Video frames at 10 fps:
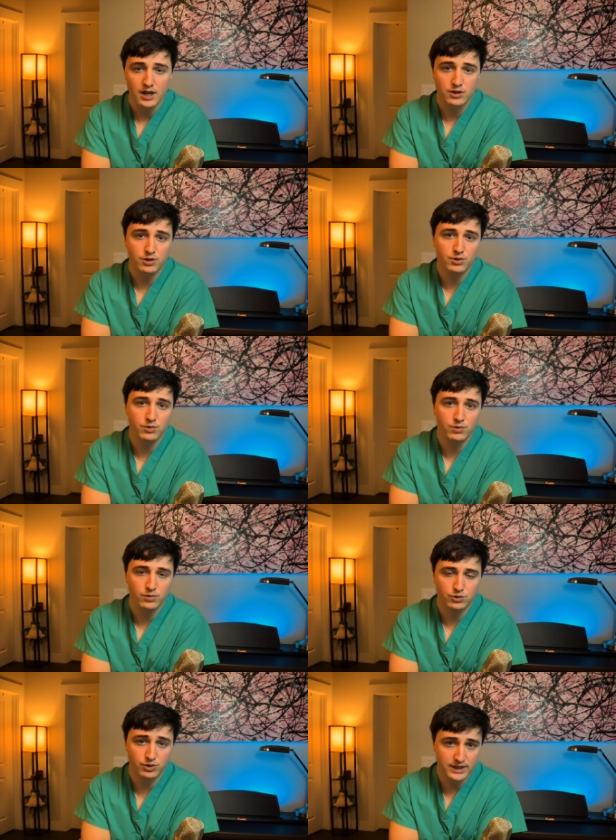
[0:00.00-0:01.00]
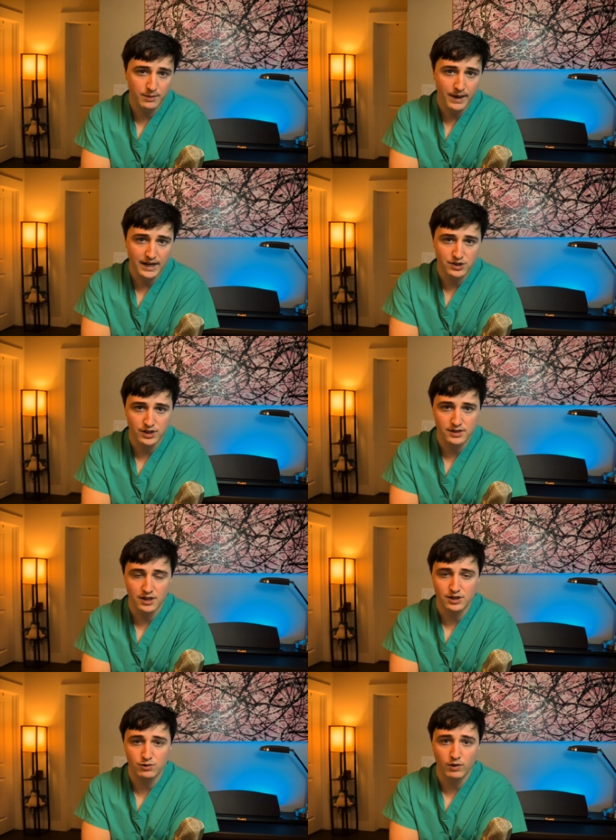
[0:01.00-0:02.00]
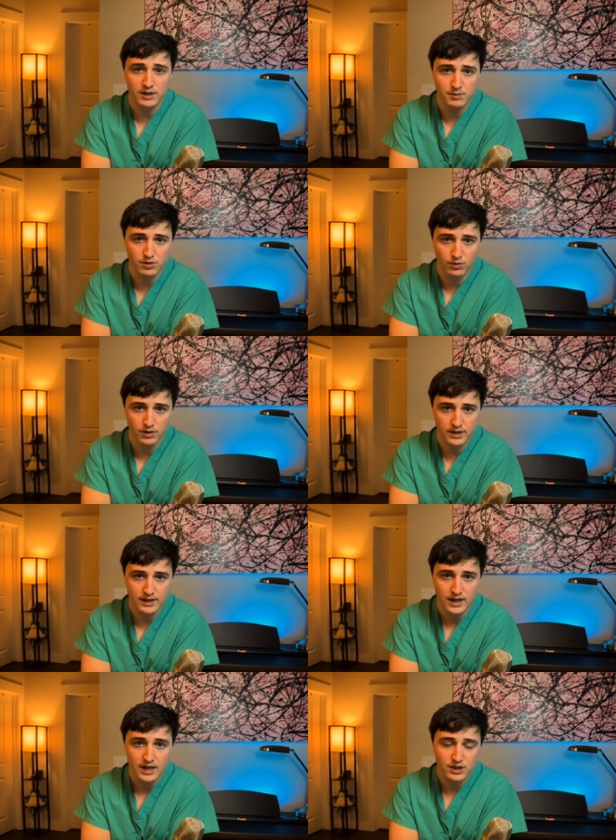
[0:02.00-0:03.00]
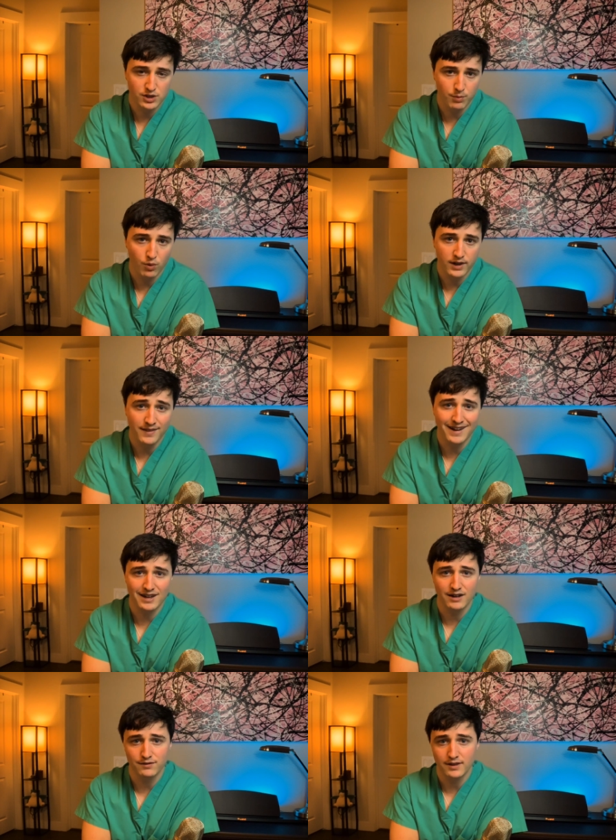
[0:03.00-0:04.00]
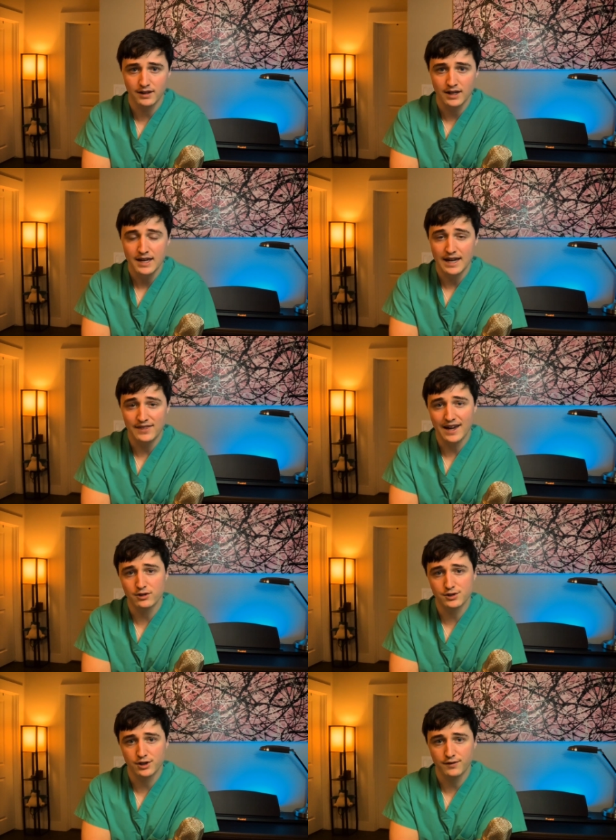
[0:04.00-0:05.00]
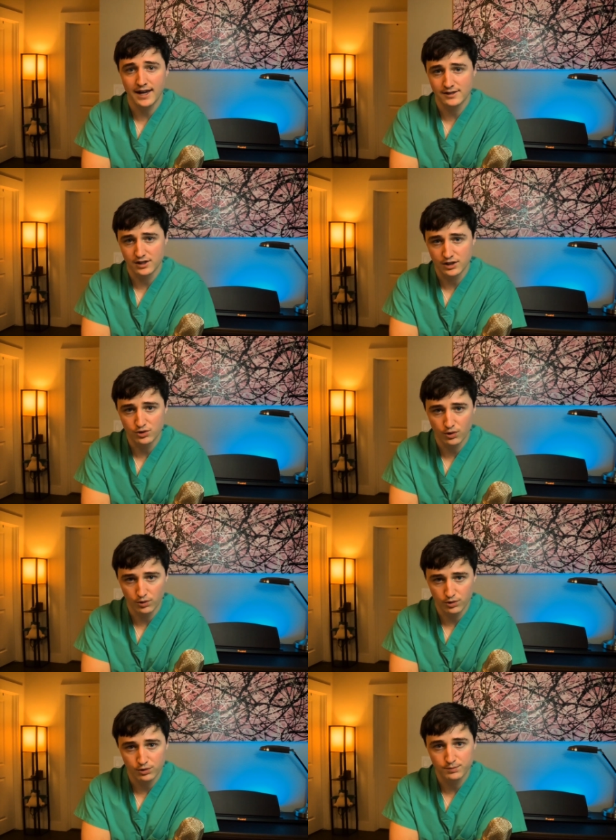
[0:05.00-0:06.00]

to treat the patient, such as respiratory support and that kind of thing. And that'll serve as the control group.